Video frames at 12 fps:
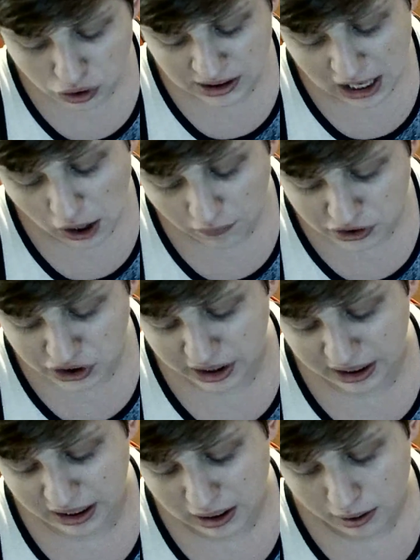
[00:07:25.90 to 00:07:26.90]

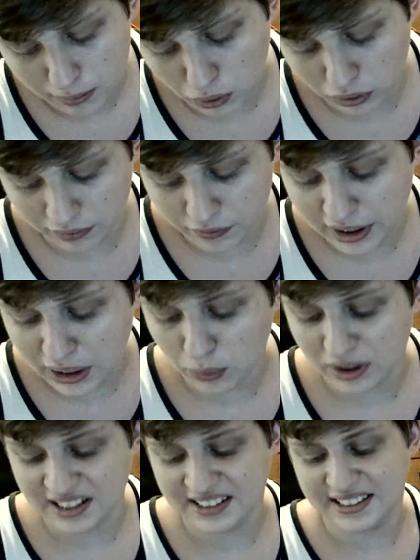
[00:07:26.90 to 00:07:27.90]
salvaging Mole and Freddy,
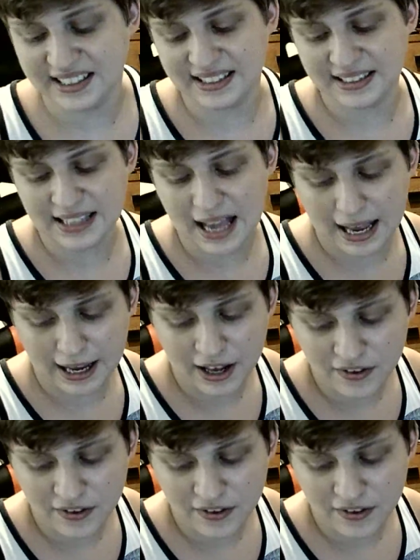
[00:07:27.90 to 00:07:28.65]
what does he say?